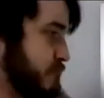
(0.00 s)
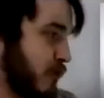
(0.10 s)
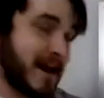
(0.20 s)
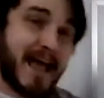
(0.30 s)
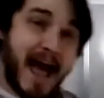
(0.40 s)

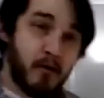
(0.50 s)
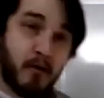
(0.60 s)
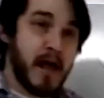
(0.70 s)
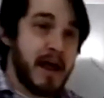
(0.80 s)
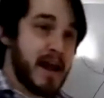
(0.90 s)
break out.
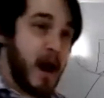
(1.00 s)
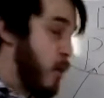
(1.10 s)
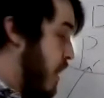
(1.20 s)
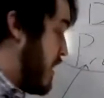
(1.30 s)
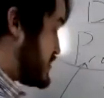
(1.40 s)

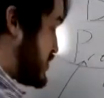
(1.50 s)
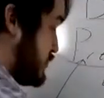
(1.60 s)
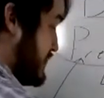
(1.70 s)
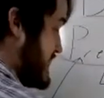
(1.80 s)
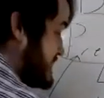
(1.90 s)
Now,
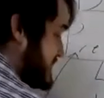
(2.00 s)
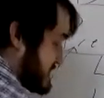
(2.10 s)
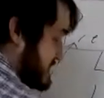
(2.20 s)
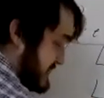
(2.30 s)
so these